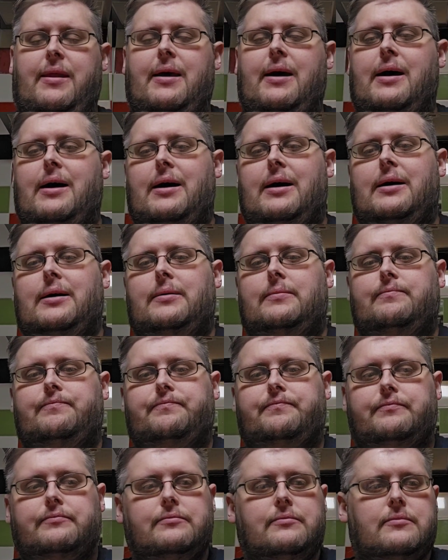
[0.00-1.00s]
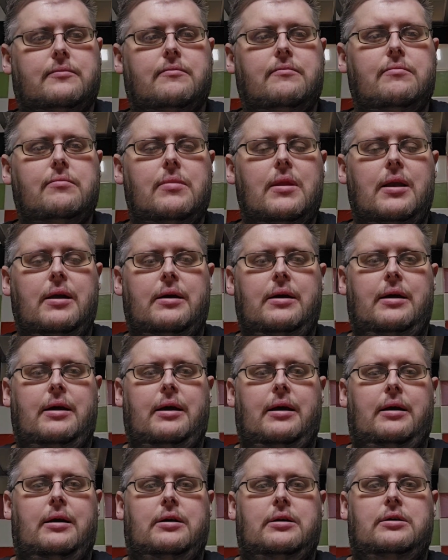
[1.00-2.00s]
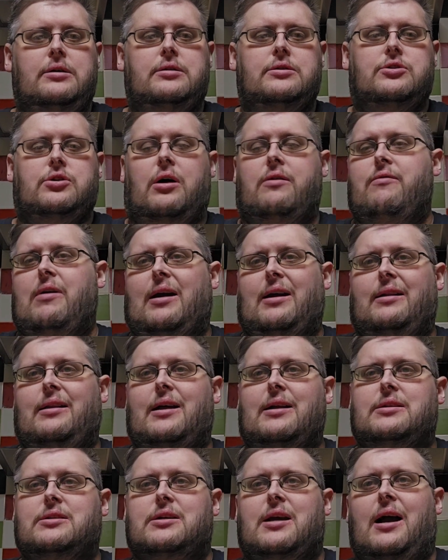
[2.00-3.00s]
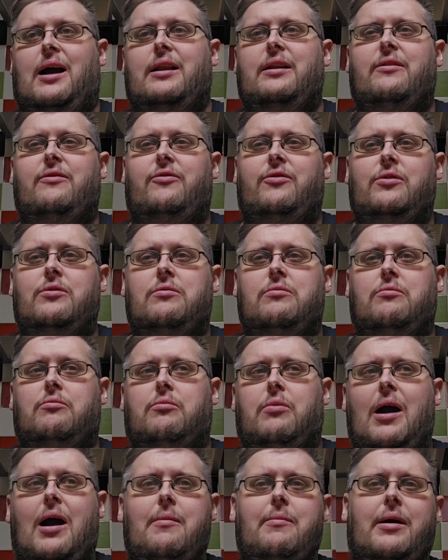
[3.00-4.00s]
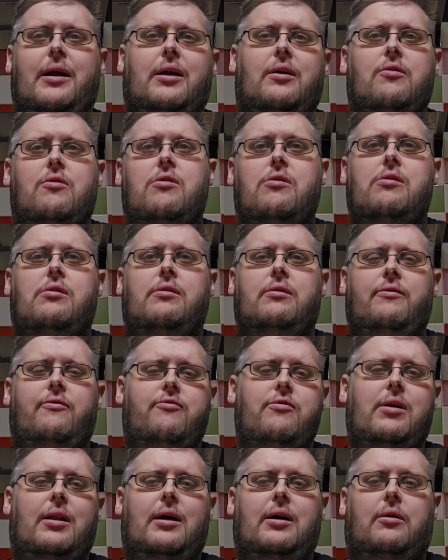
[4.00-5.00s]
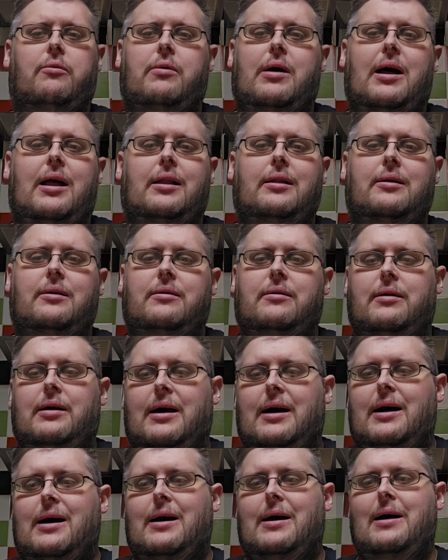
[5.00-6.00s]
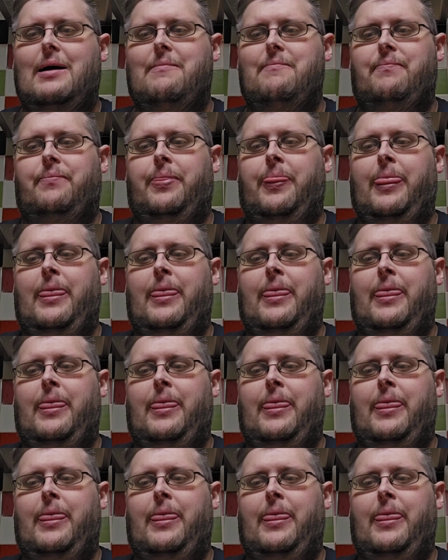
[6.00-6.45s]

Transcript: So I reckon that's kind of where I might go for a little while. But